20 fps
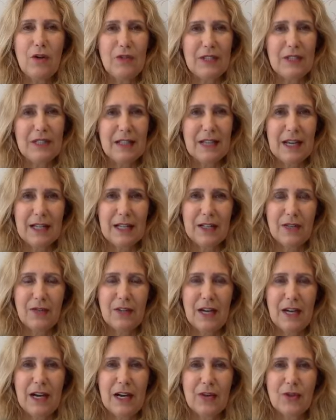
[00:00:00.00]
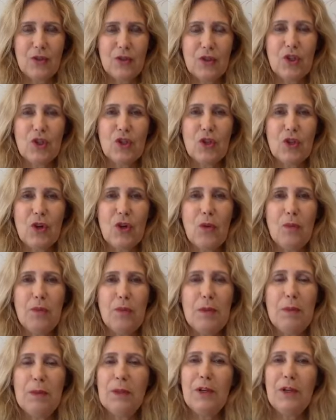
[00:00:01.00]
on the sides of the house. So
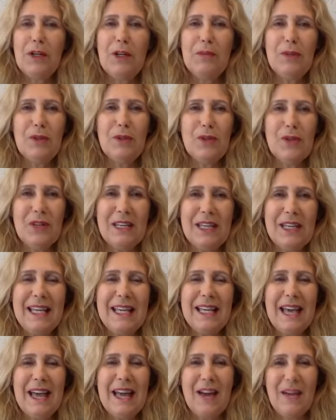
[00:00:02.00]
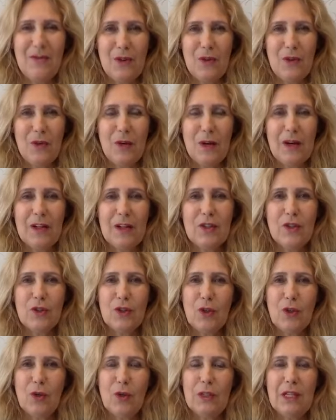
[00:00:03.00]
people are going to be looking everywhere.
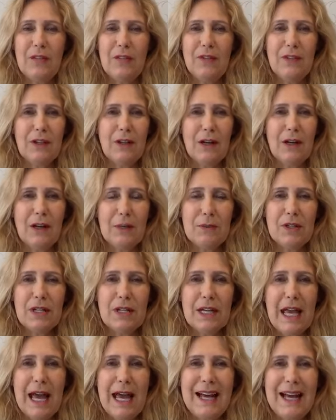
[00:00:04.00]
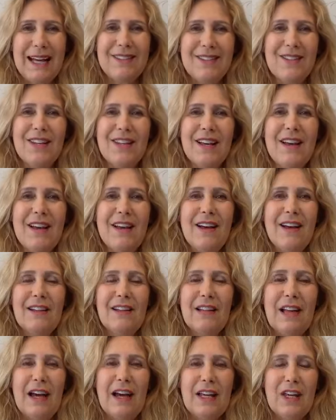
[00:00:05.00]
So don't leave the garbage cans
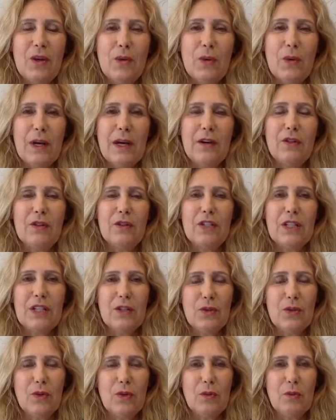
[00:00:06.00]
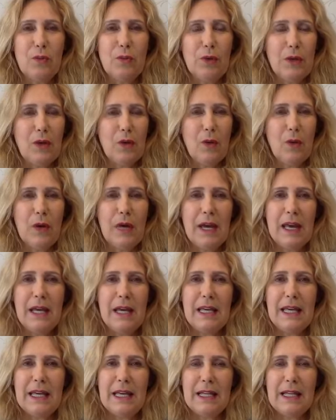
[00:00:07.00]
lying around. Put
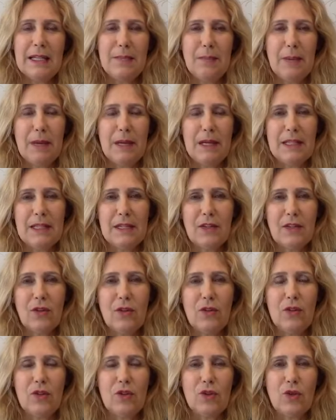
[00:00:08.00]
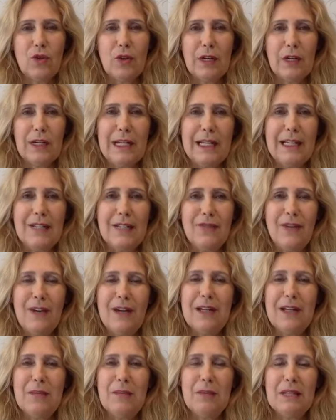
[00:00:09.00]
away kids' bicycles, or at least
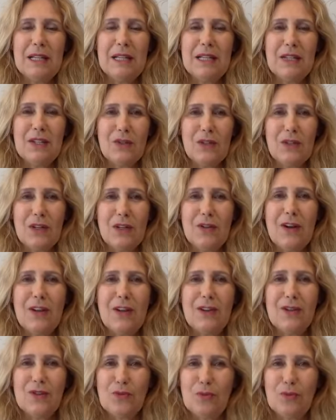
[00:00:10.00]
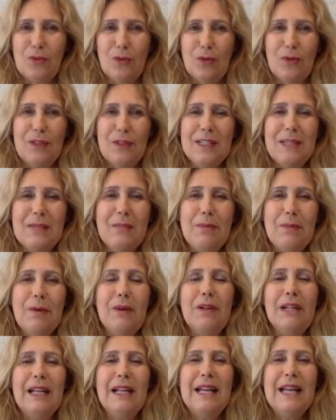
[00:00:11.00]
find a place so they're not super
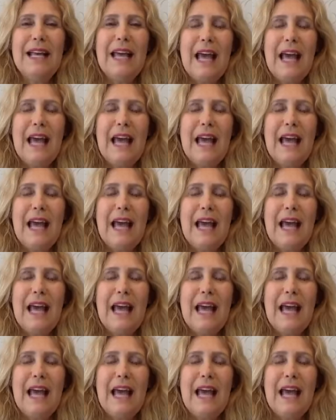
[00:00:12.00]
visible.